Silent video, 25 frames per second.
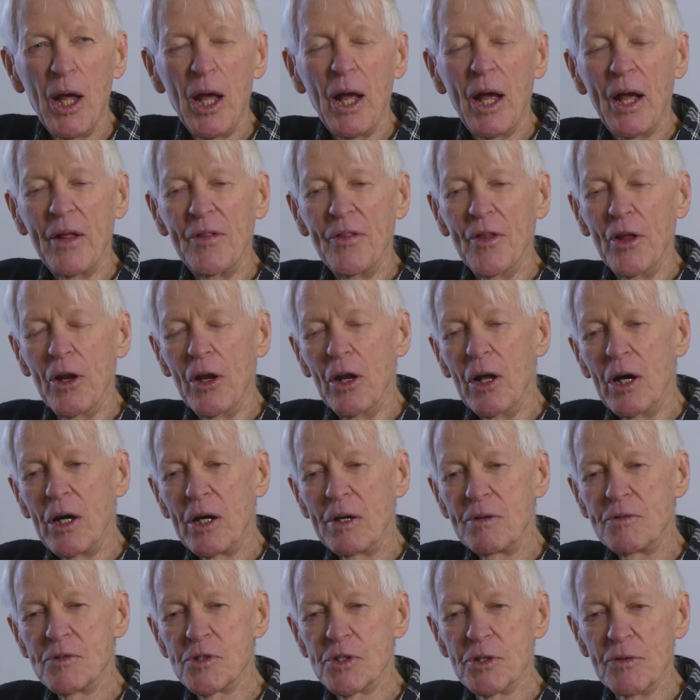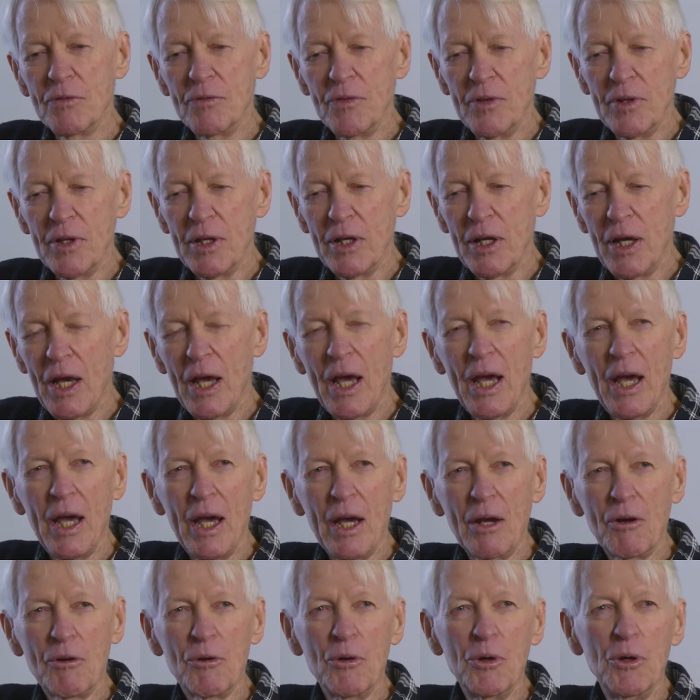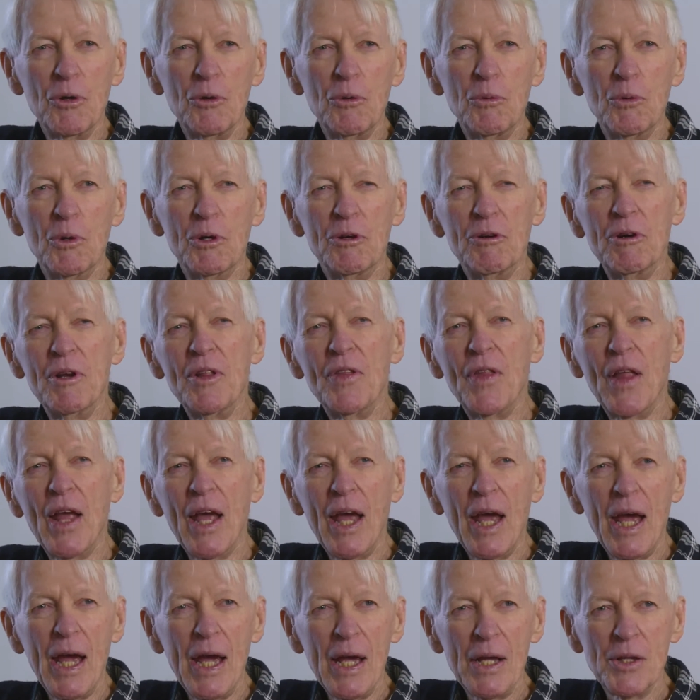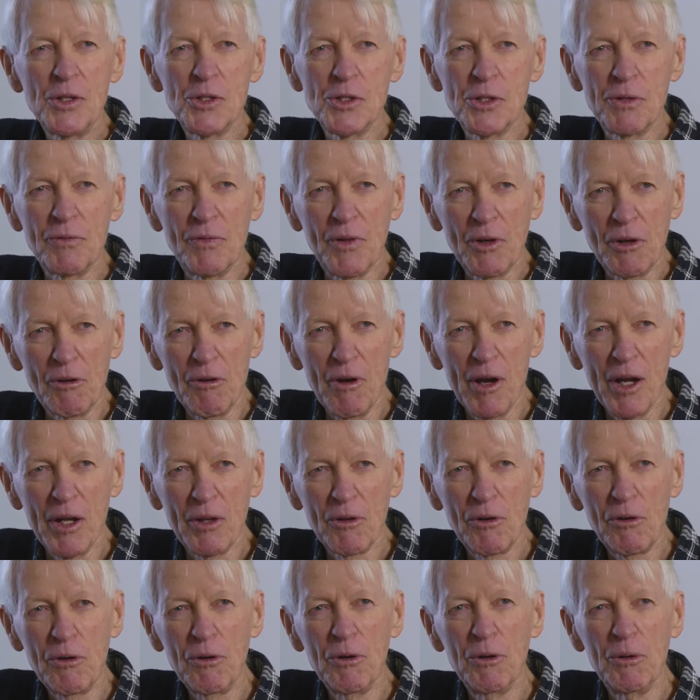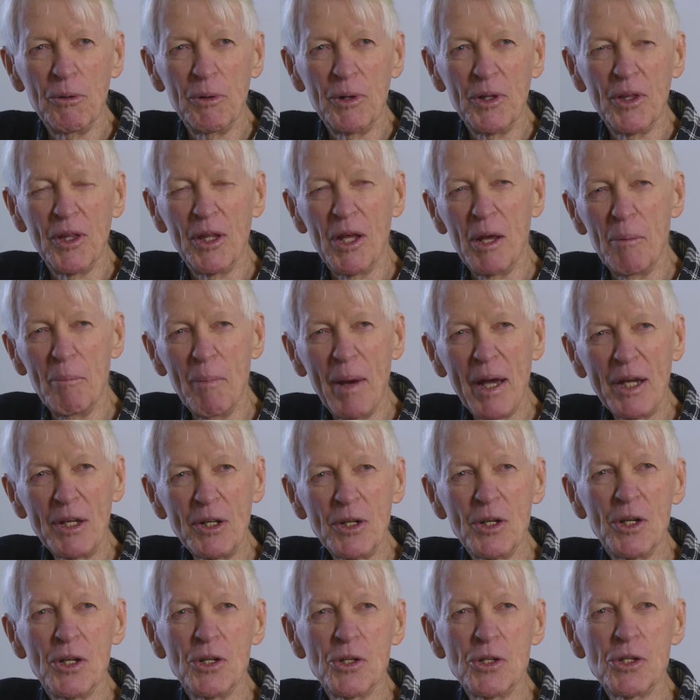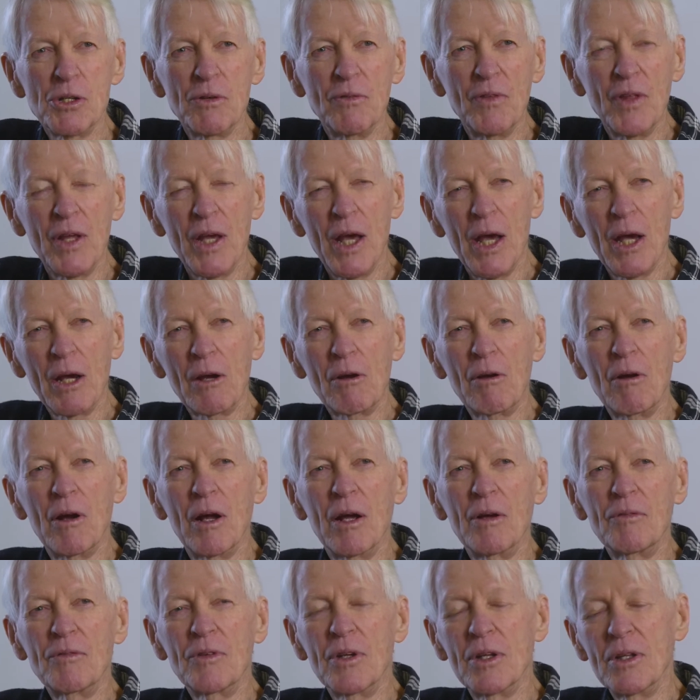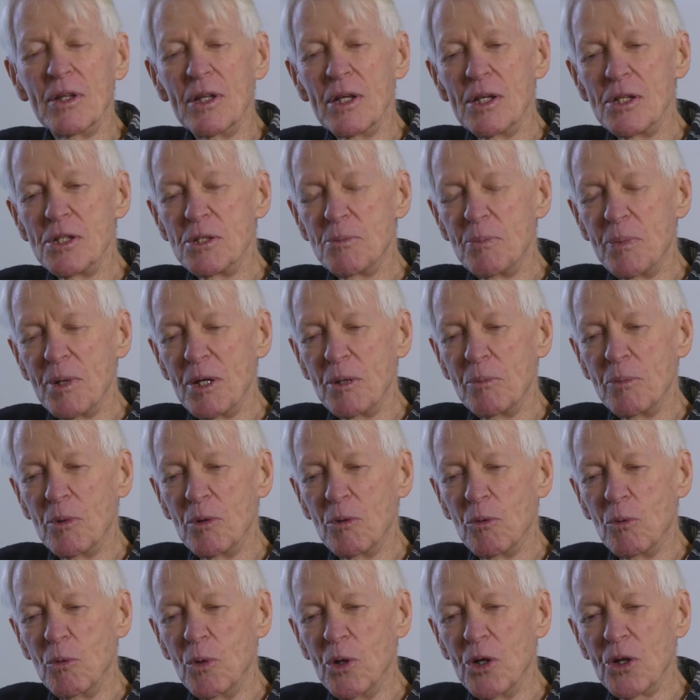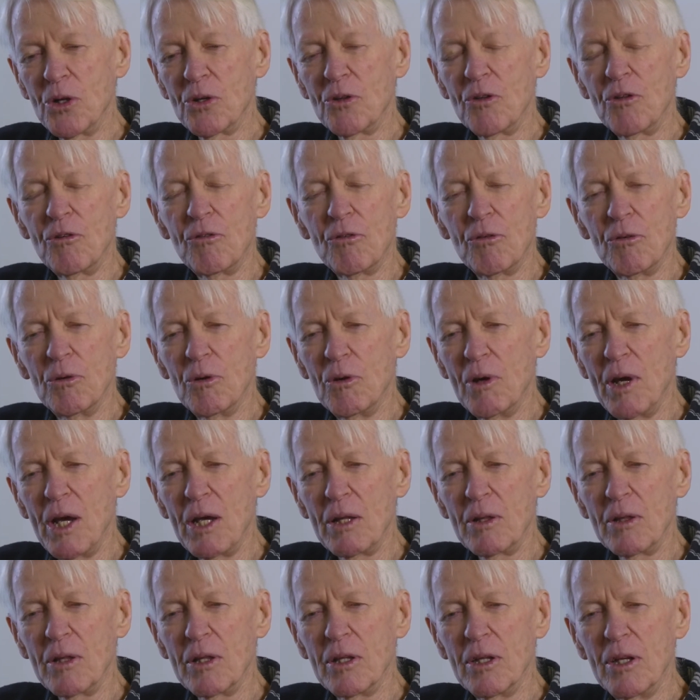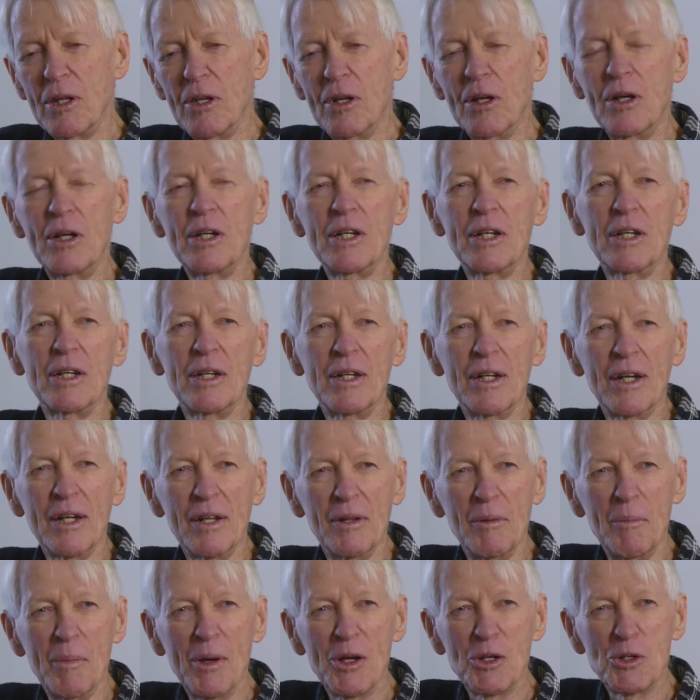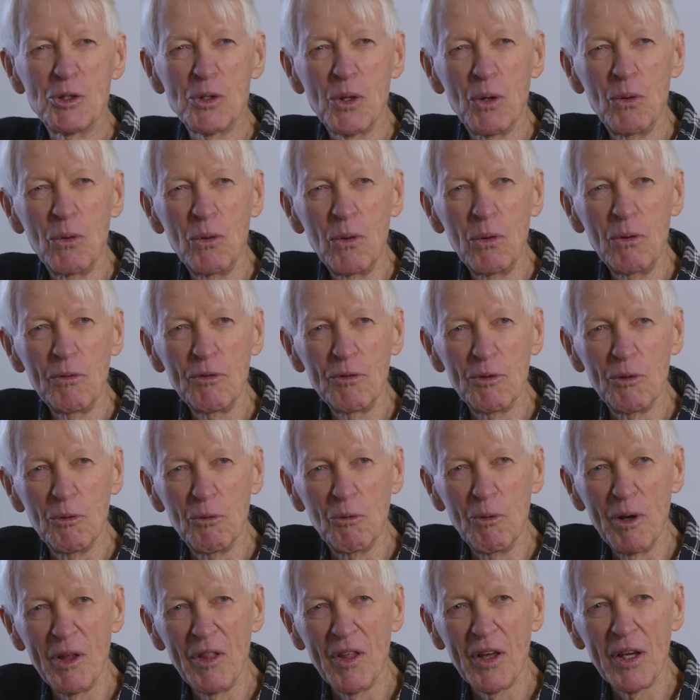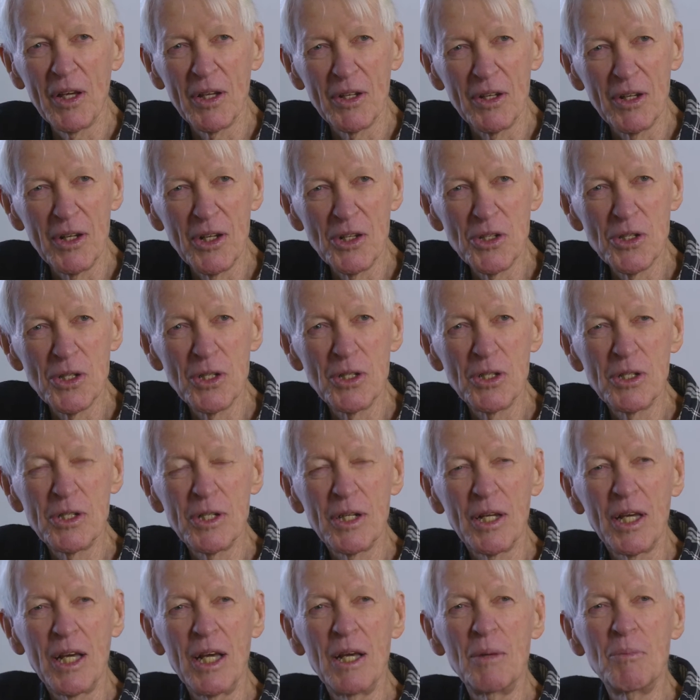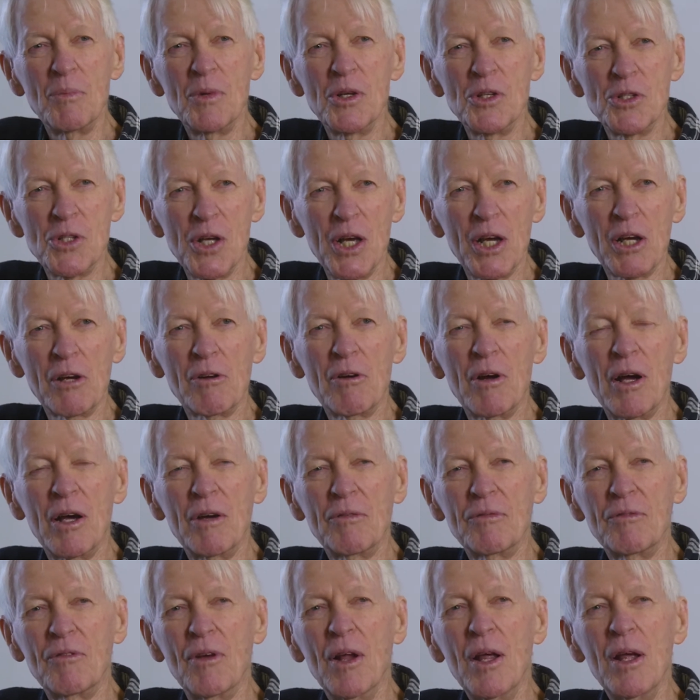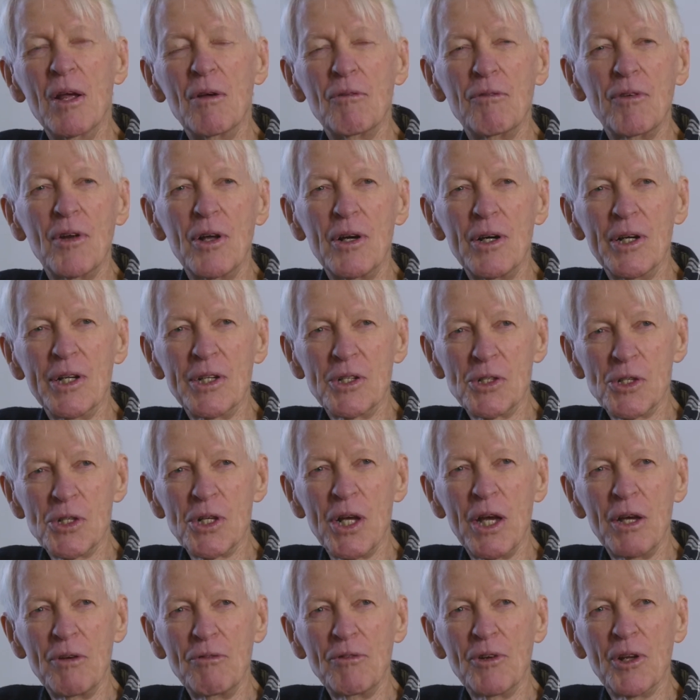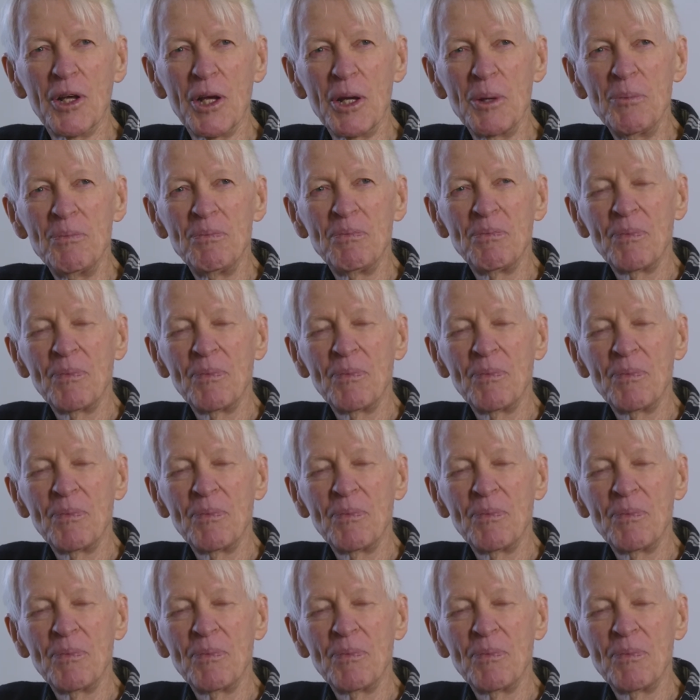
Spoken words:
And the lives of the air crew were in the hands of the ground crew in their maintenance of the aircraft. And these people worked throughout the night under the most awful weather conditions to keep these aircraft flying safely.